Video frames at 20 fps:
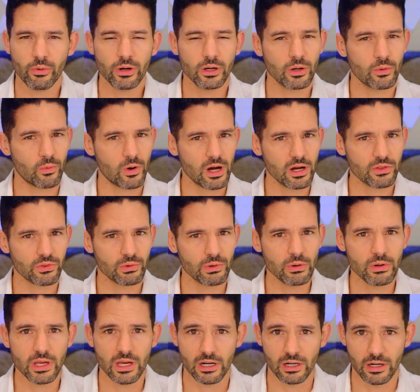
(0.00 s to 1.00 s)
going to walk through
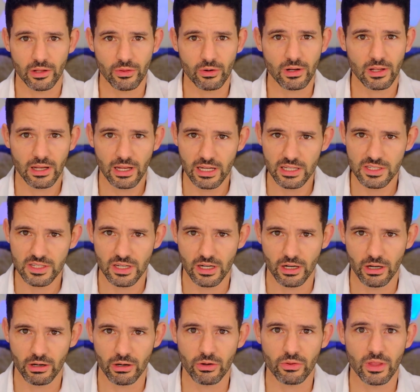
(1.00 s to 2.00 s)
yet another client
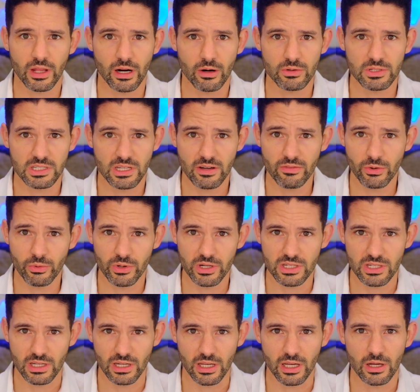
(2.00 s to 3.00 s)
scenario that I was given
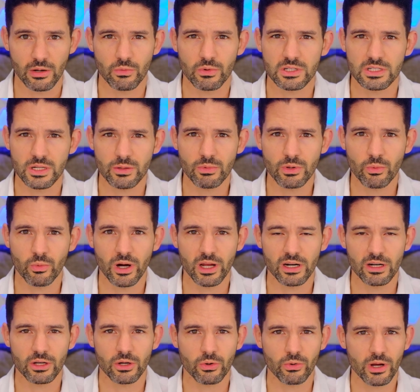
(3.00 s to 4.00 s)
recently where someone wanted
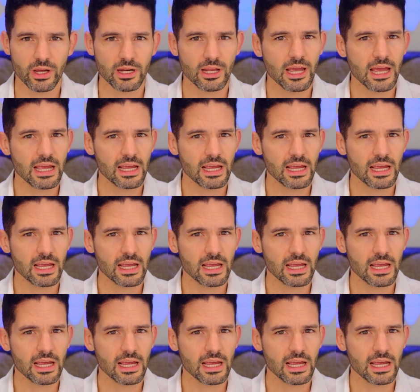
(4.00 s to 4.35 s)
to create